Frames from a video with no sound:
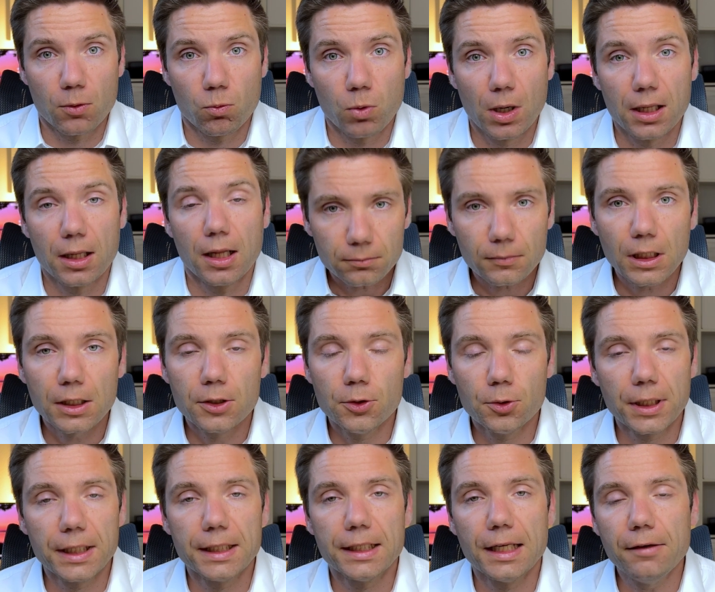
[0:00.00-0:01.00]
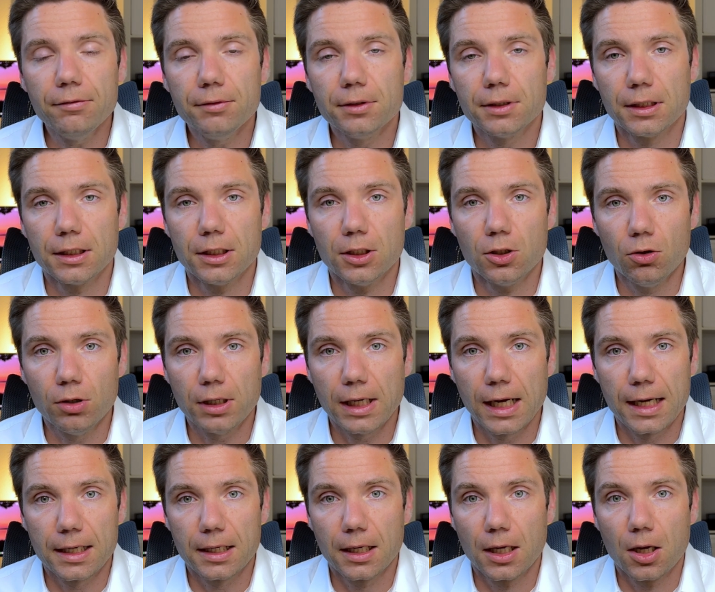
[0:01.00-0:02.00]
Well, you can definitely look
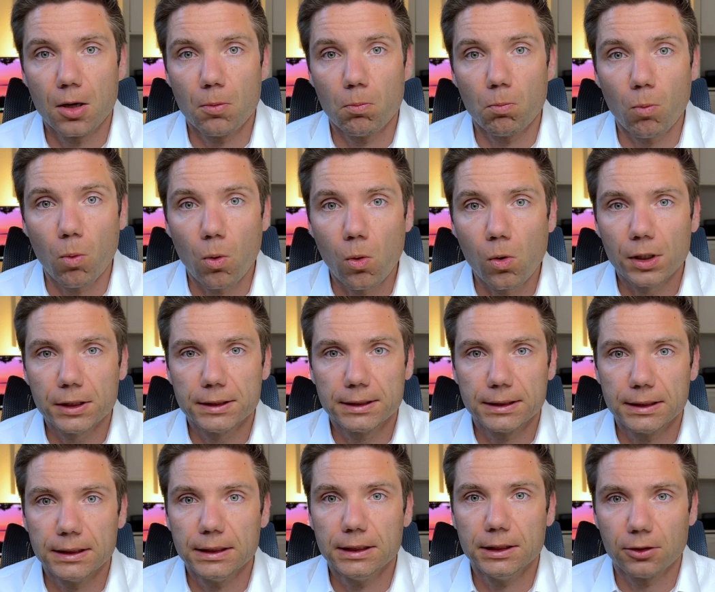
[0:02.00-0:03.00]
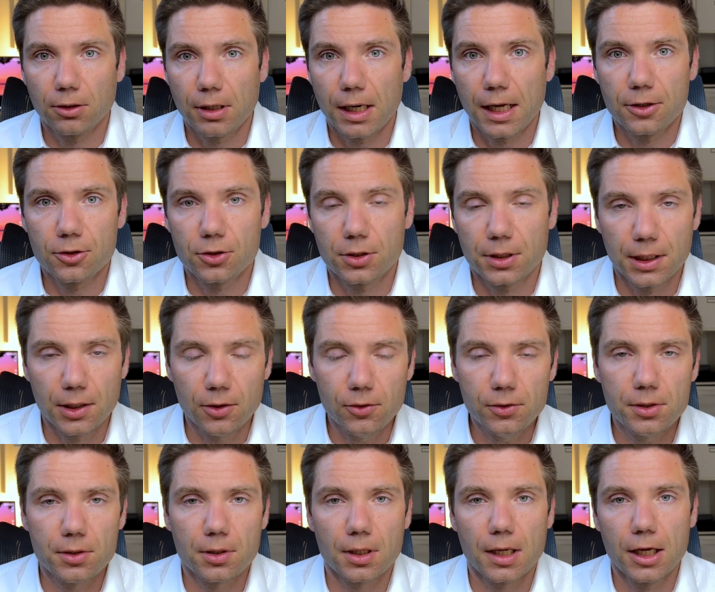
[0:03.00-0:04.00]
at more senior engineers